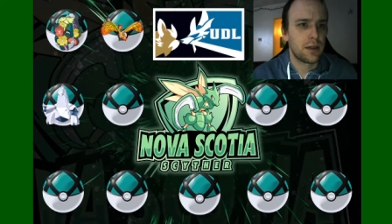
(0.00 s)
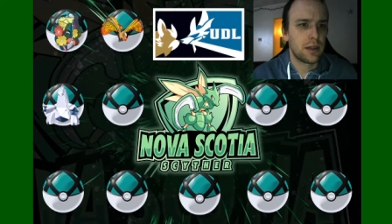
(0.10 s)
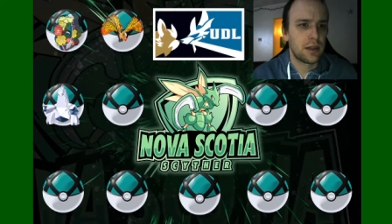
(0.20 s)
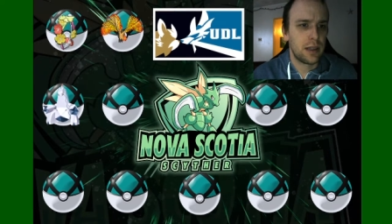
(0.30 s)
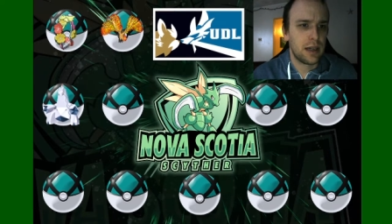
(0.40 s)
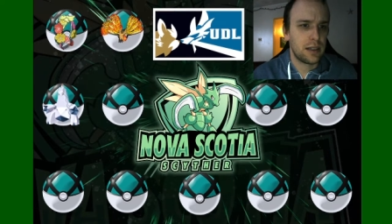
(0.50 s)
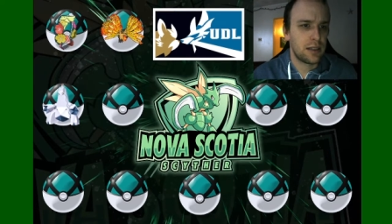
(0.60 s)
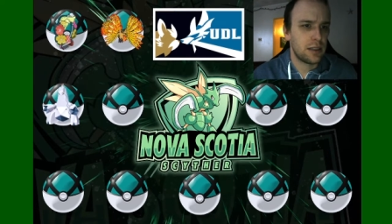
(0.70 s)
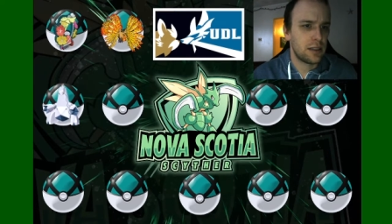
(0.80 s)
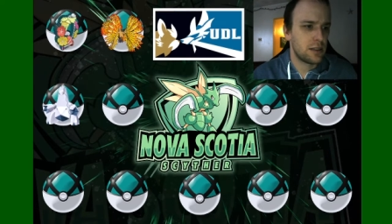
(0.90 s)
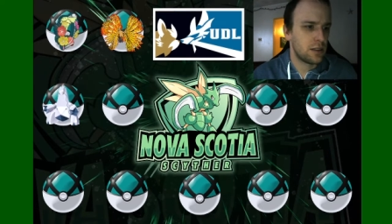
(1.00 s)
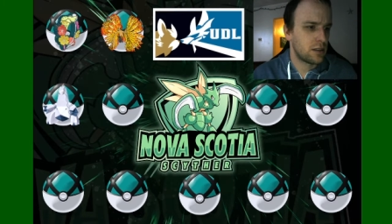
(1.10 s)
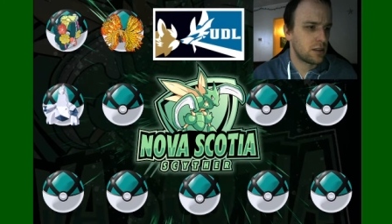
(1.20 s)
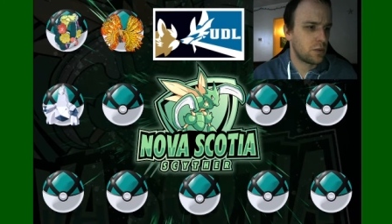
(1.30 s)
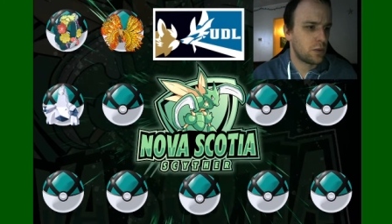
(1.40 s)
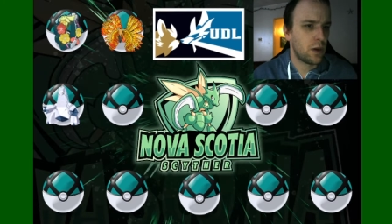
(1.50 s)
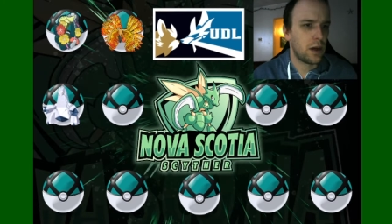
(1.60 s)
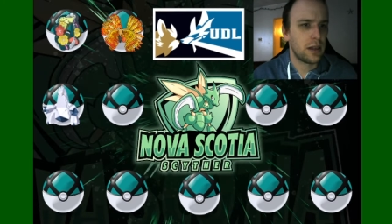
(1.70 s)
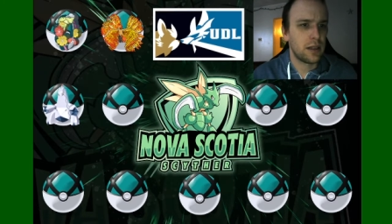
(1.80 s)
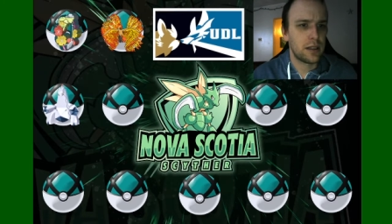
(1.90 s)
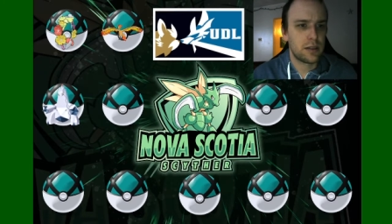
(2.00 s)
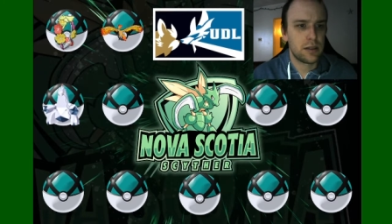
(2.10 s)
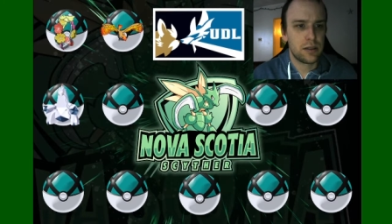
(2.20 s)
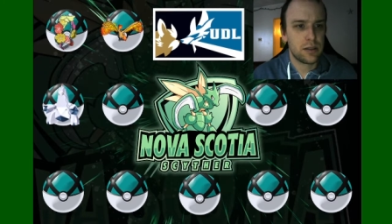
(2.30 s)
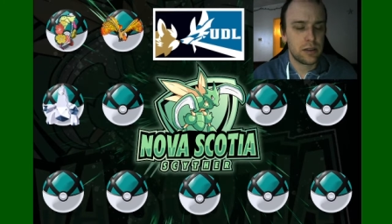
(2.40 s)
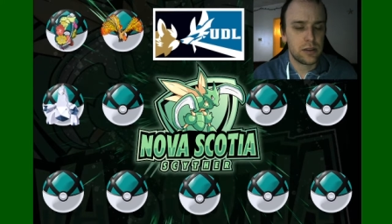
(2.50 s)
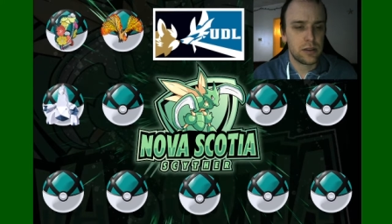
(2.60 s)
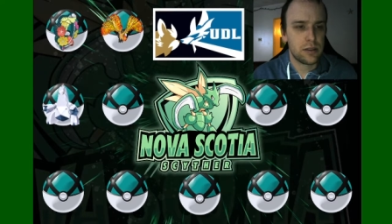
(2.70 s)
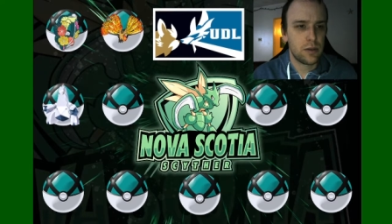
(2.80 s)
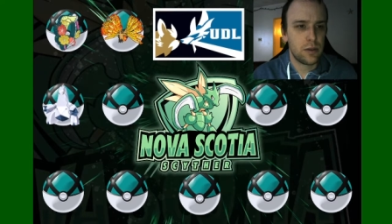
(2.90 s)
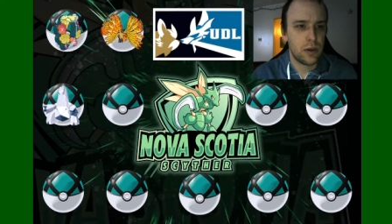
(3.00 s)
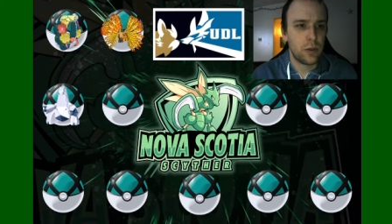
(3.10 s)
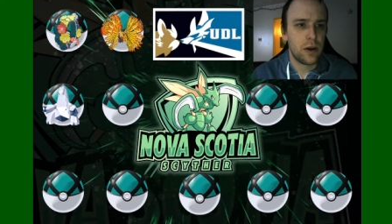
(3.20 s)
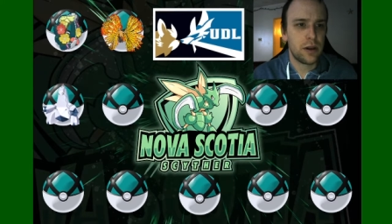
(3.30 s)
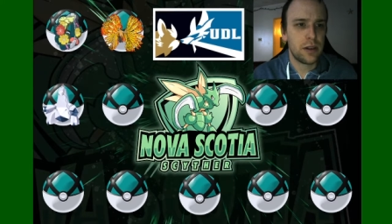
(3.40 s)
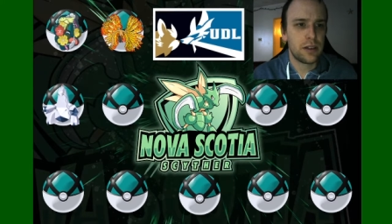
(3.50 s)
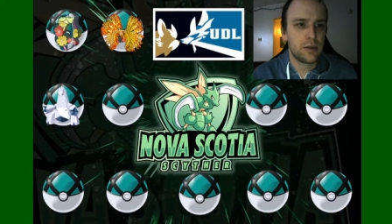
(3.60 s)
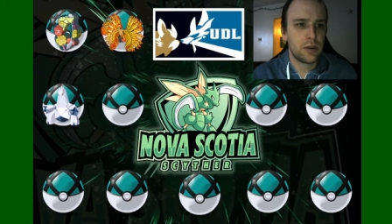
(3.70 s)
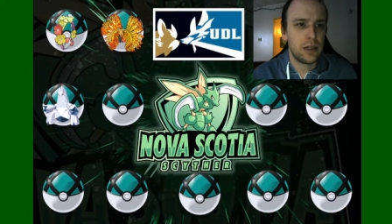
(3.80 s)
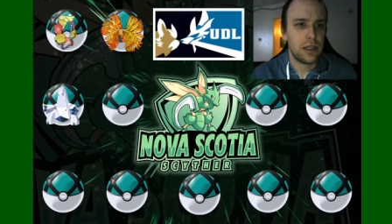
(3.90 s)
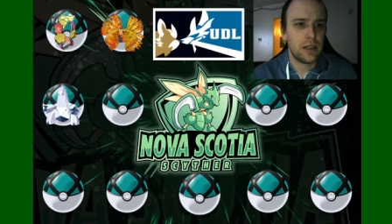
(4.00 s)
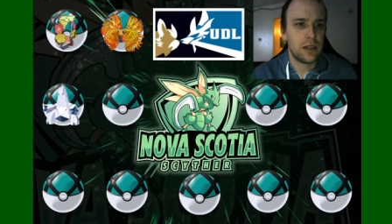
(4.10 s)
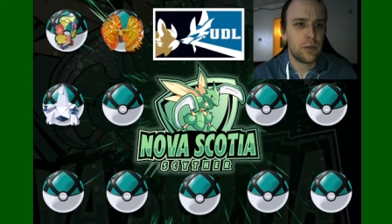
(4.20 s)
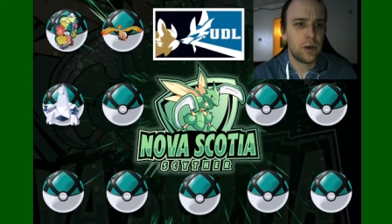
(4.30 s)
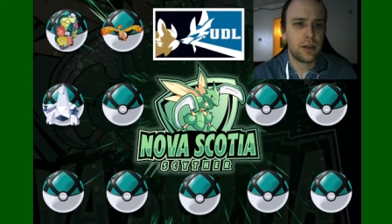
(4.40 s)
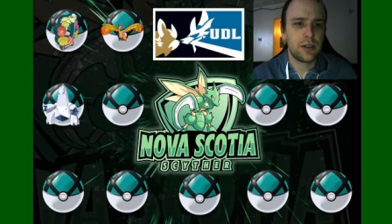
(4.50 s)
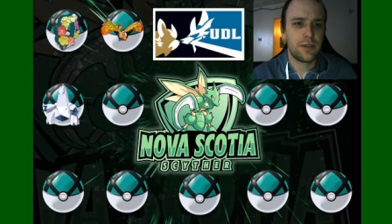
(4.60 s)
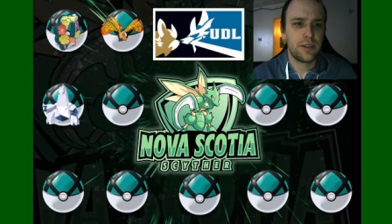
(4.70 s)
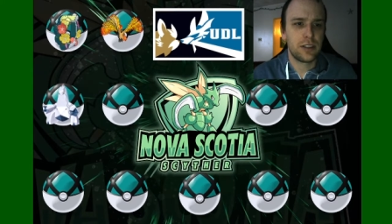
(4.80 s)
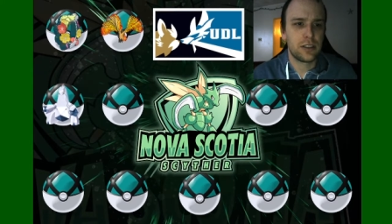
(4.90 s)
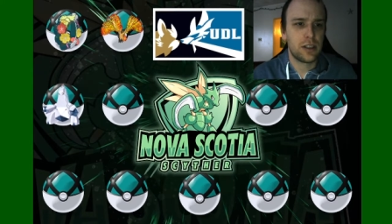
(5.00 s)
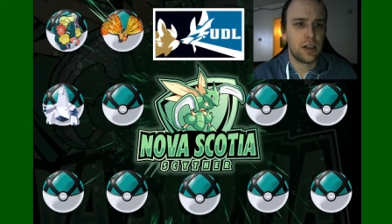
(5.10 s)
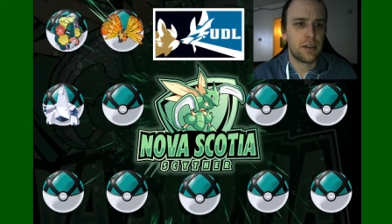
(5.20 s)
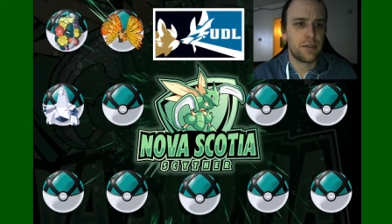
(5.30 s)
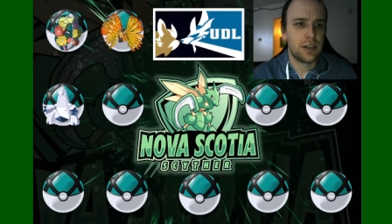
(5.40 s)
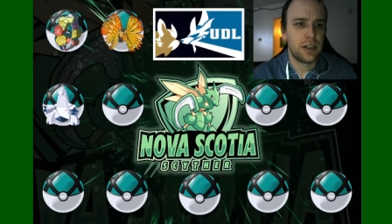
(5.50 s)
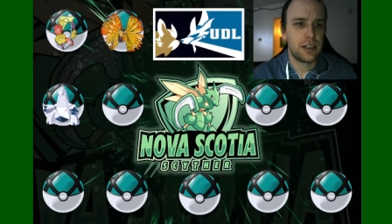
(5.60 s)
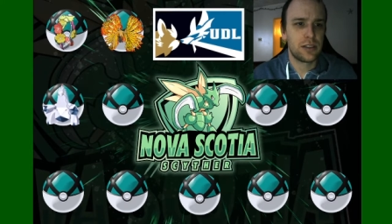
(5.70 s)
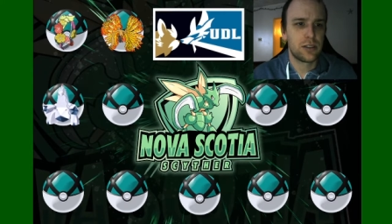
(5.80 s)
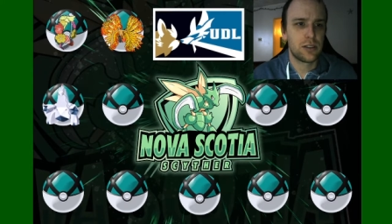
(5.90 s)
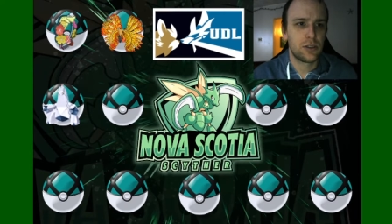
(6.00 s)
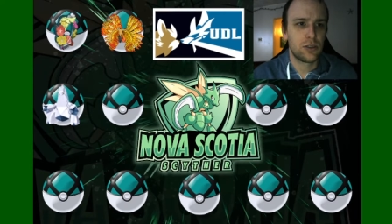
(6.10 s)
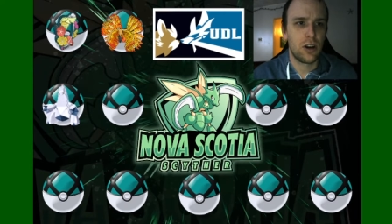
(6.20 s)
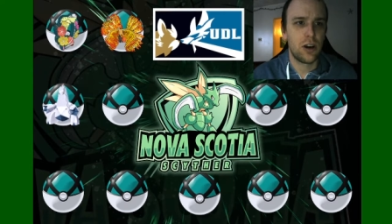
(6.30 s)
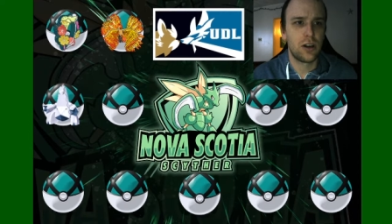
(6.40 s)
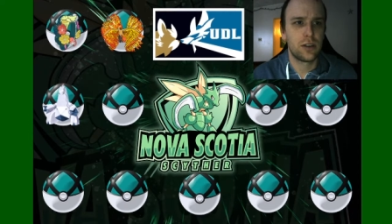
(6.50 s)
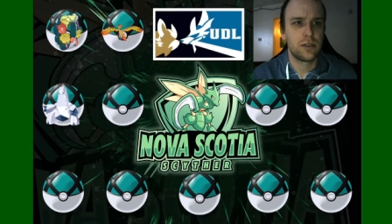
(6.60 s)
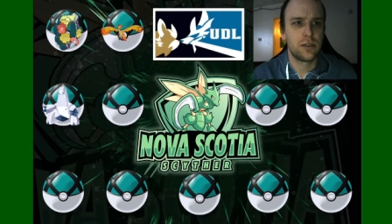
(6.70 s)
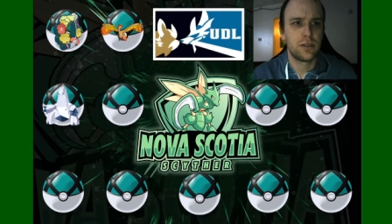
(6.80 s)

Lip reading: that is why I wanted to finish off a nice strong